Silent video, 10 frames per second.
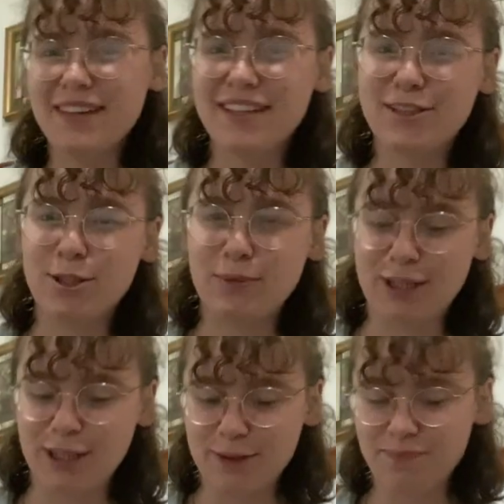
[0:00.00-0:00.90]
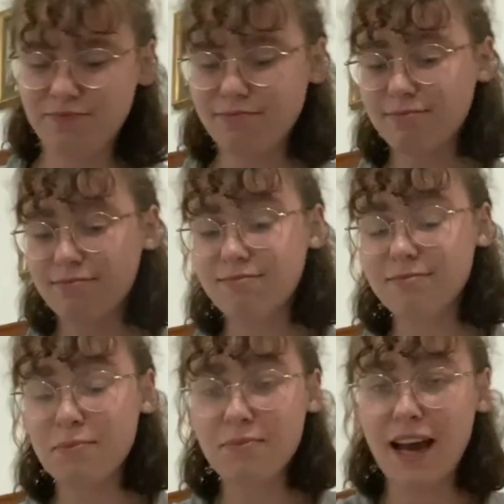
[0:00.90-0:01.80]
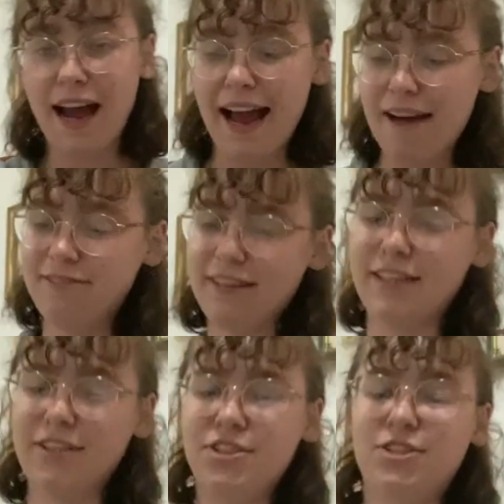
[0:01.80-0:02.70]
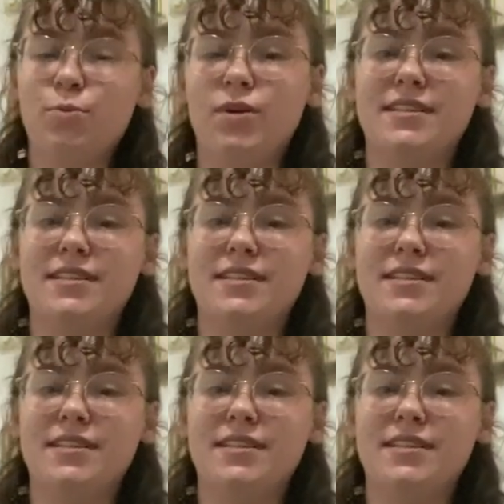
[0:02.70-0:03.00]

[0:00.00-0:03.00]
Super cute. I have finished one